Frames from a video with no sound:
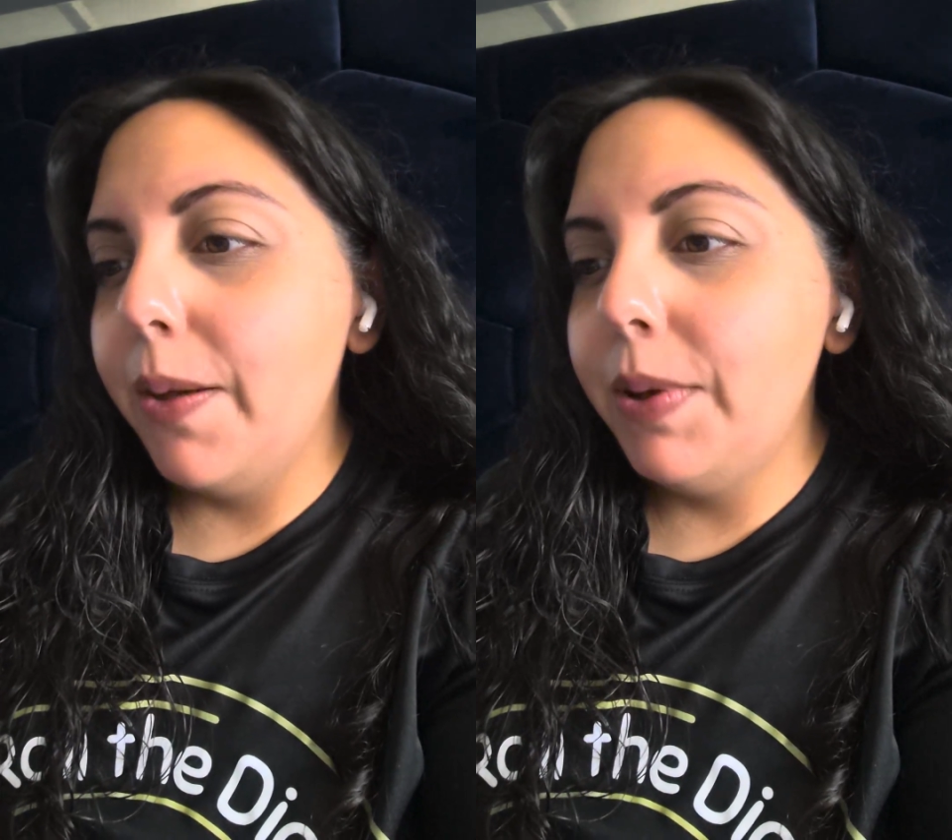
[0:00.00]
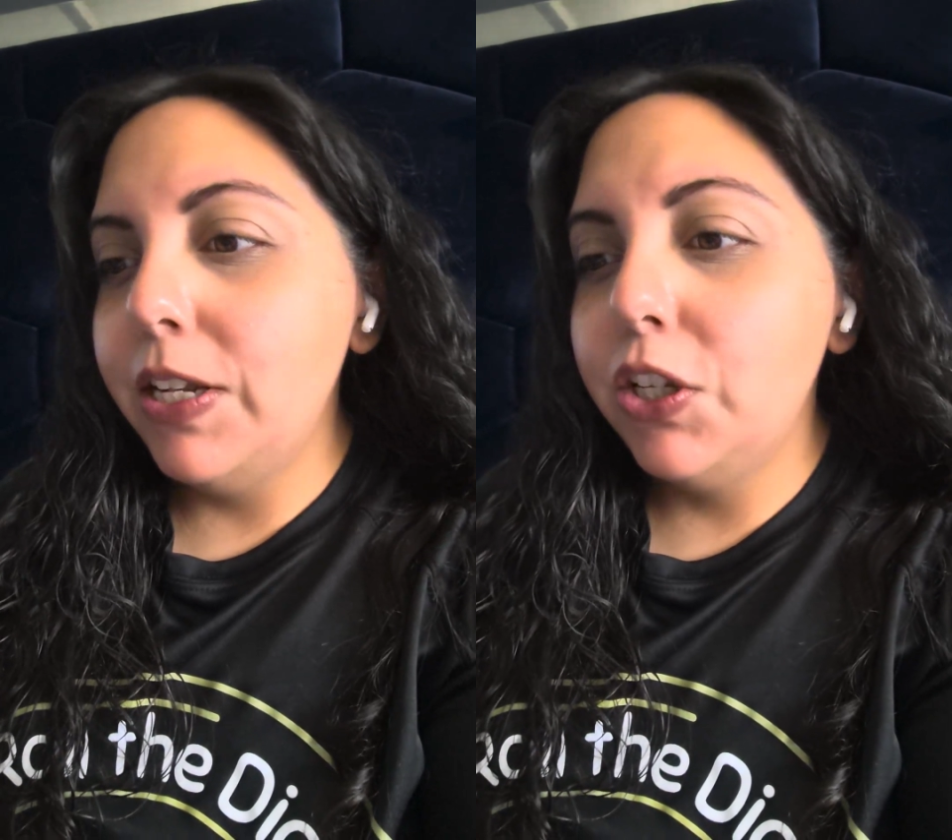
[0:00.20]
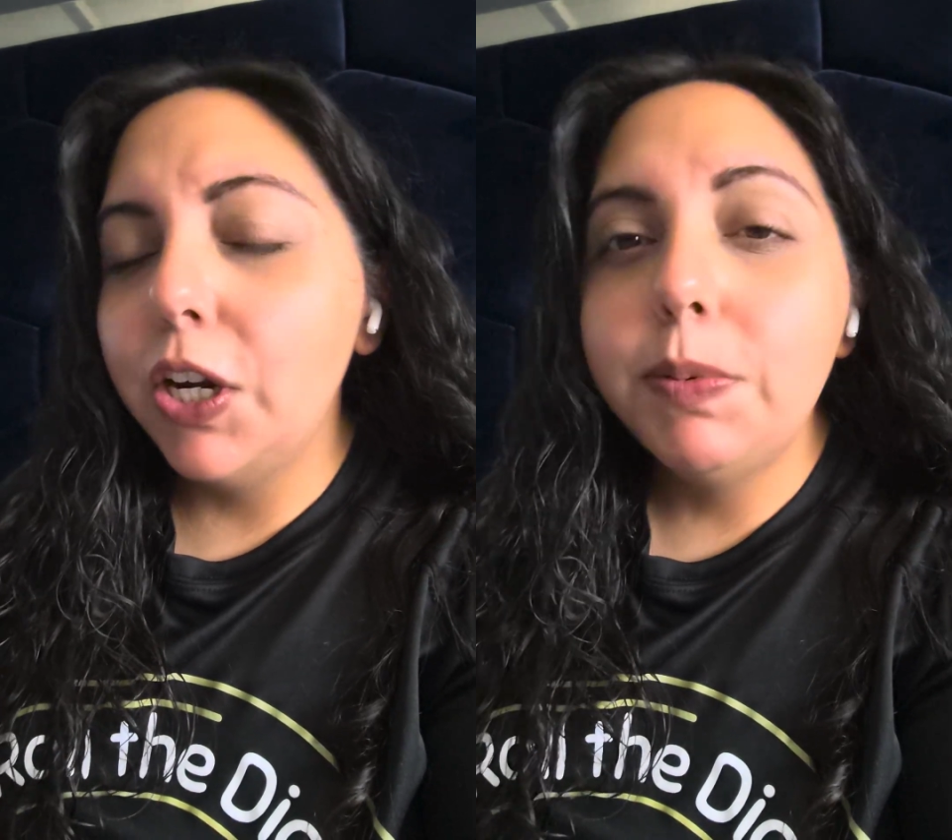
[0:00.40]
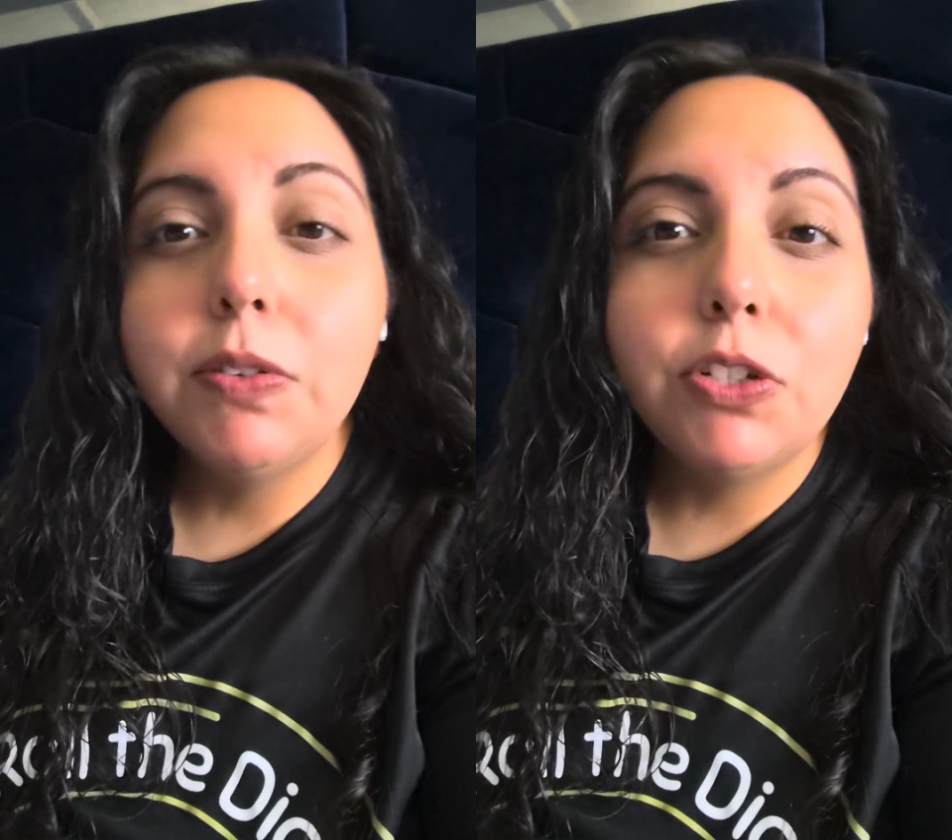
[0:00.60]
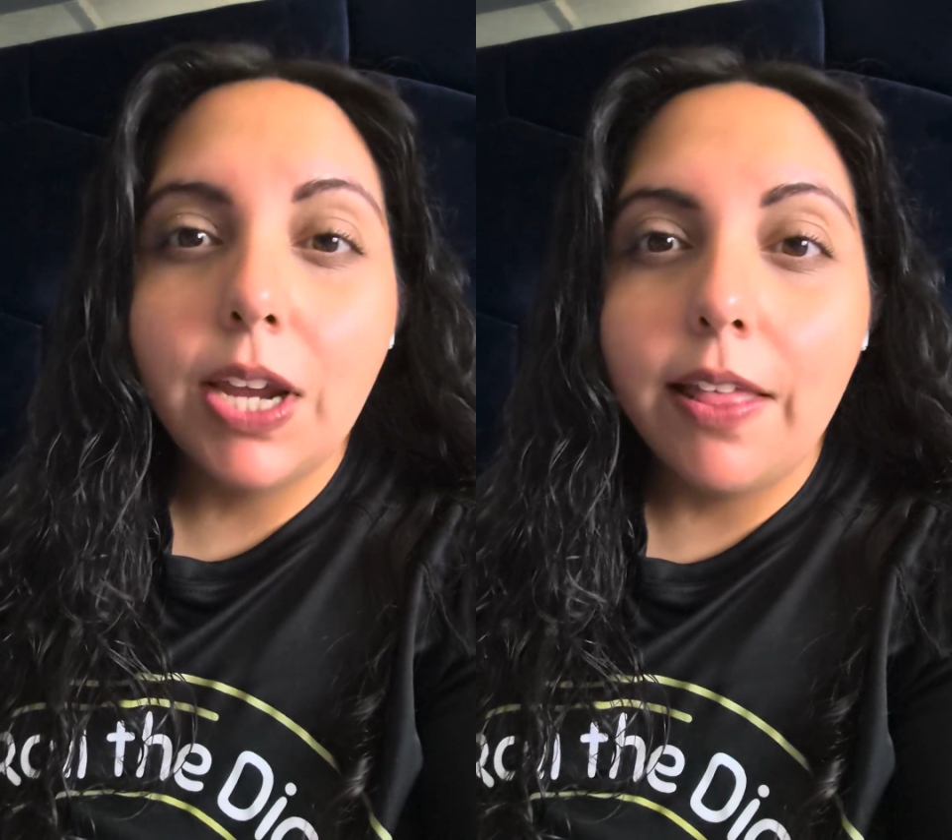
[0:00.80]
In terms
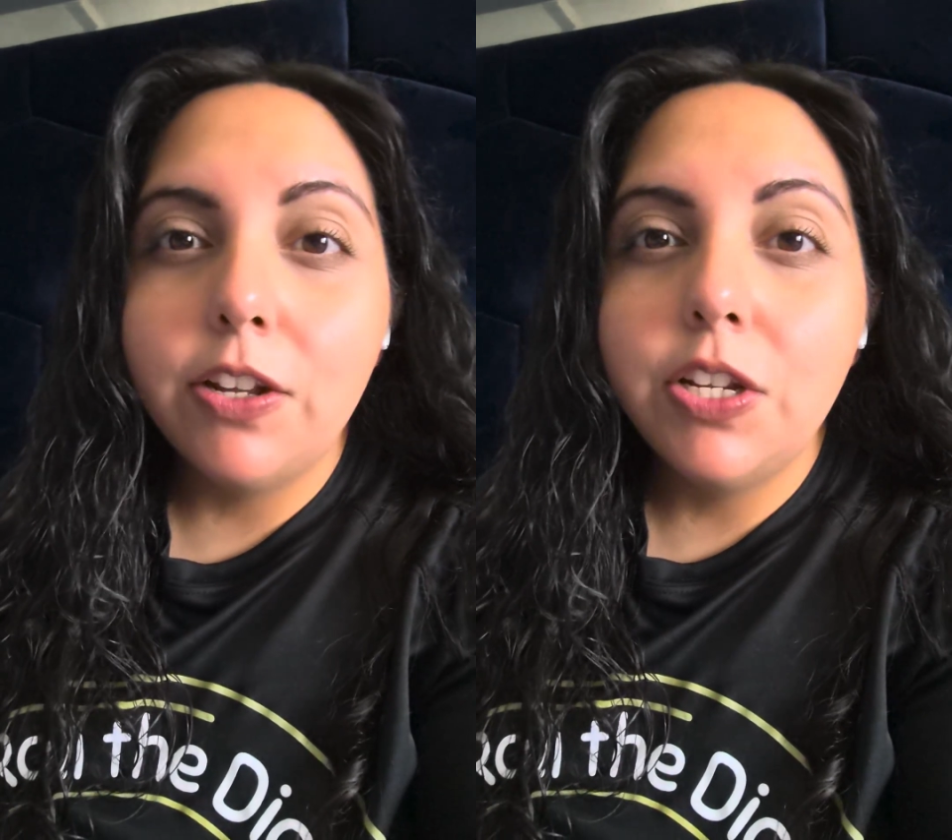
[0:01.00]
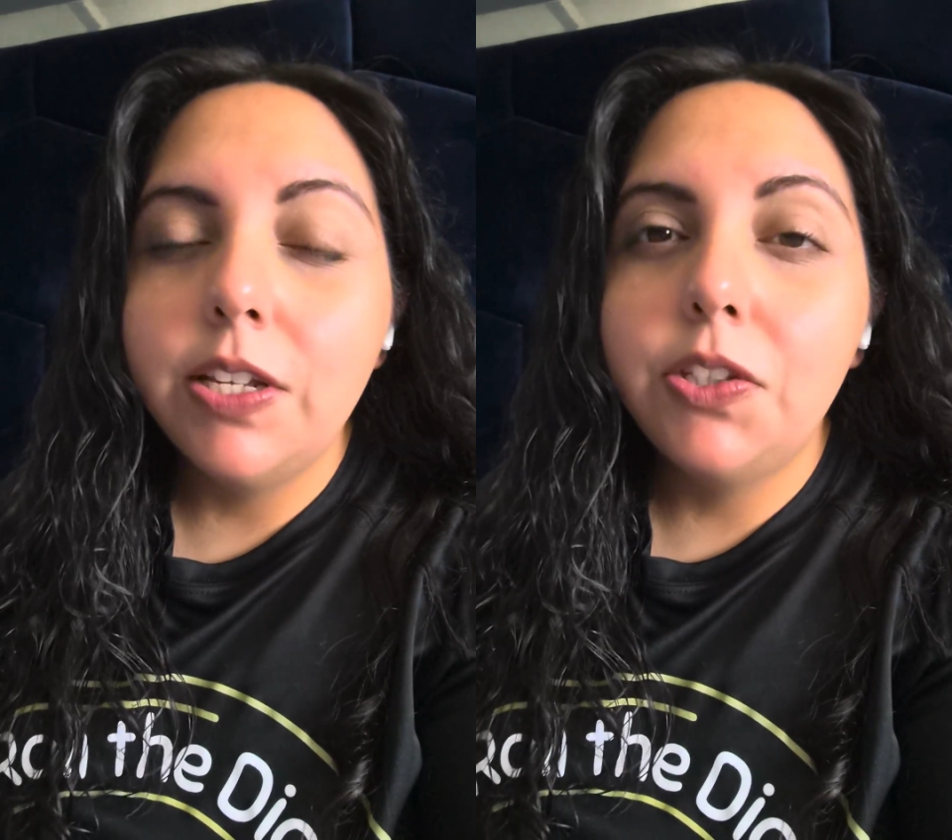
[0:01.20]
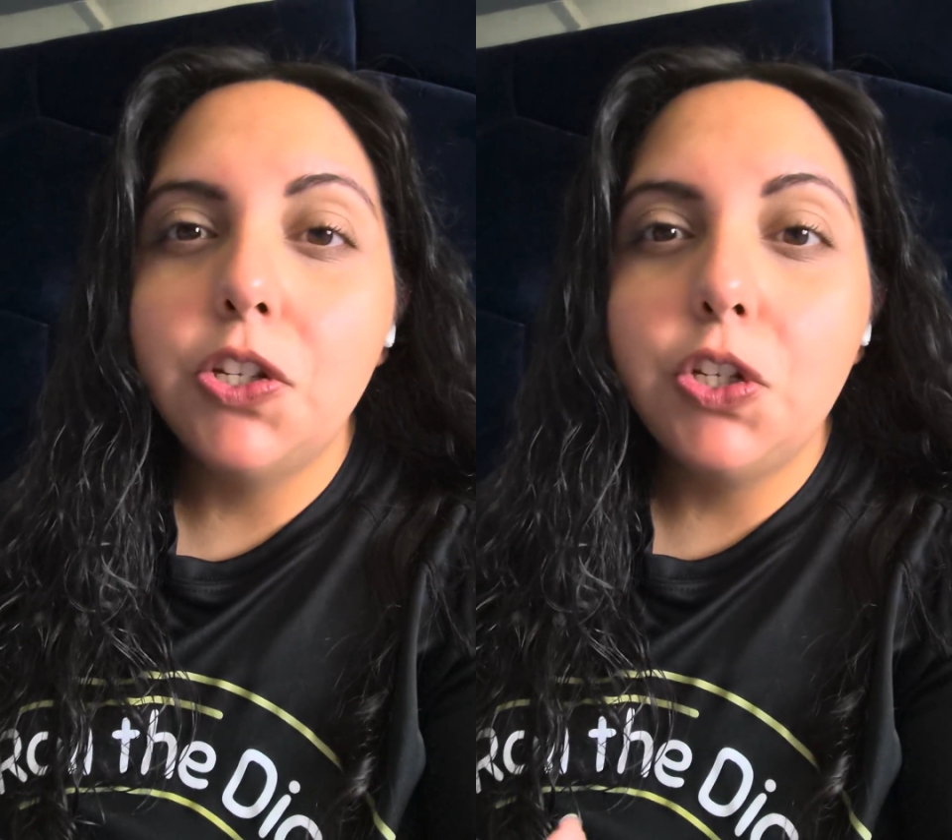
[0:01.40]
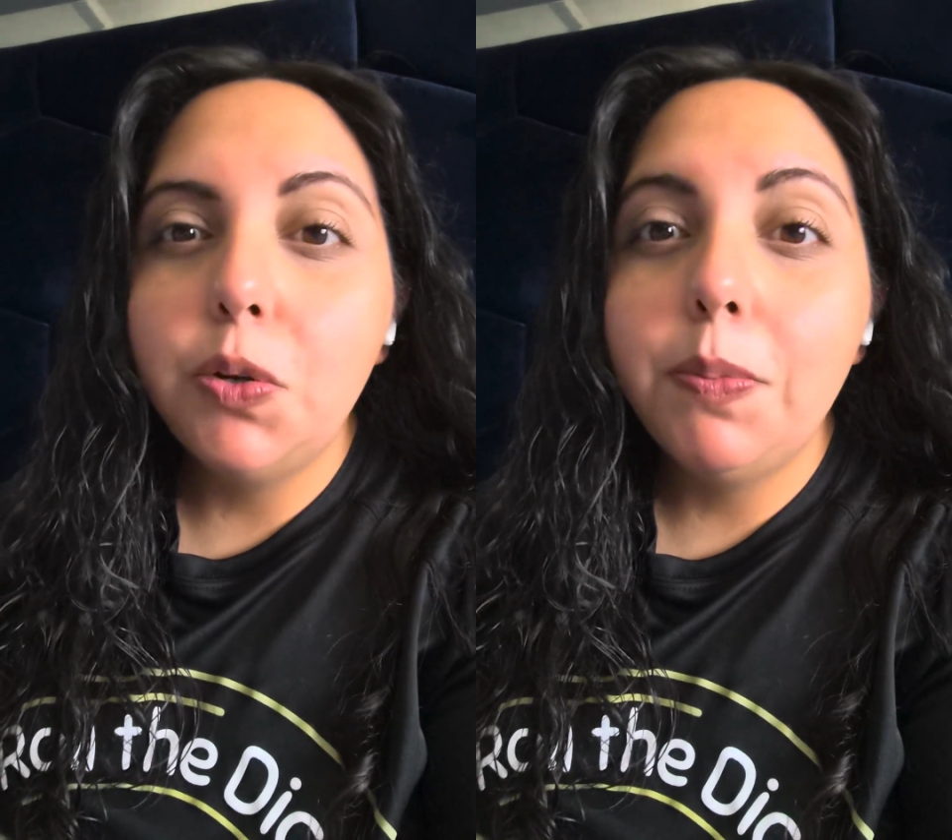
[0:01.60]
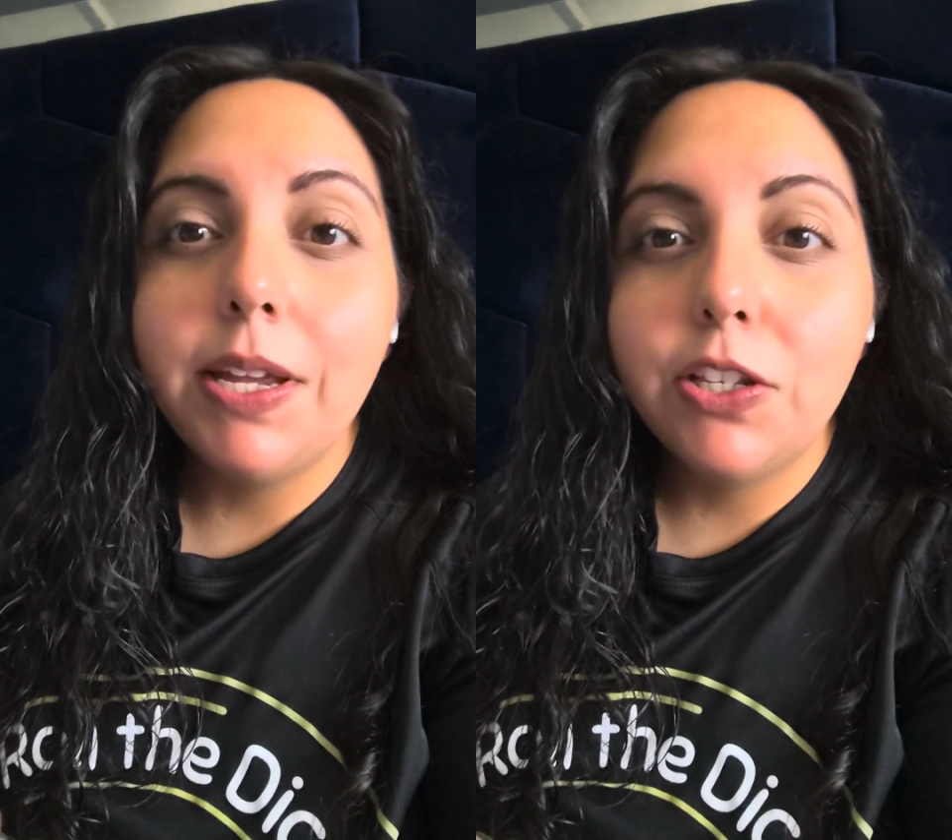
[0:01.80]
of challenges, the
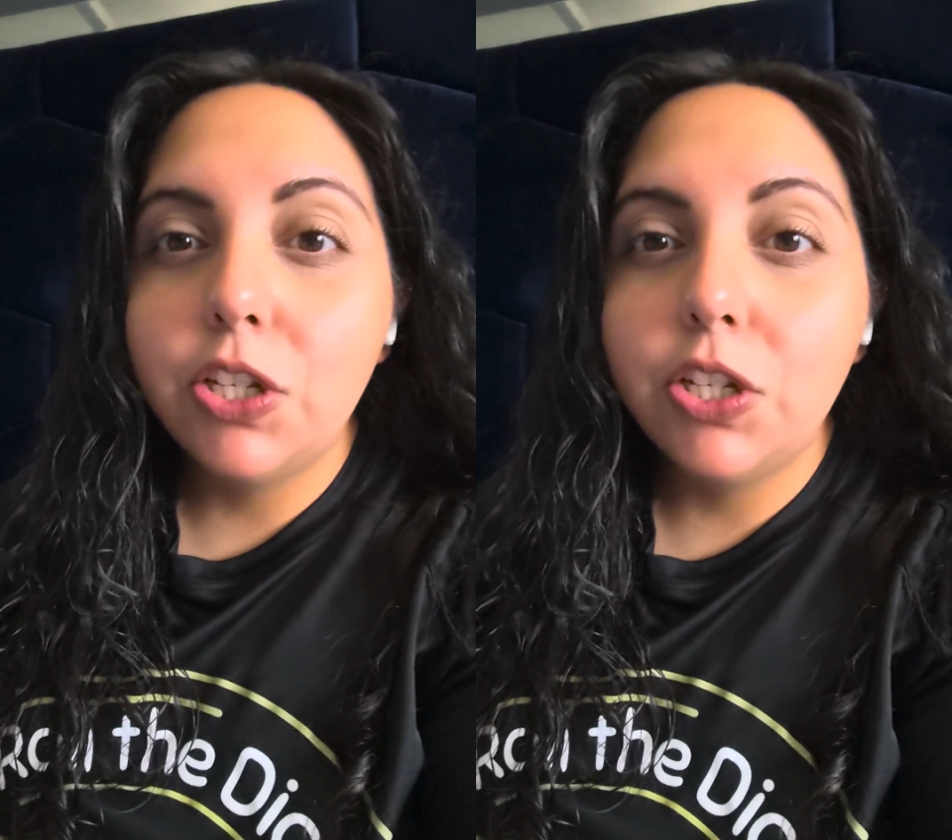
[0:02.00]
two biggest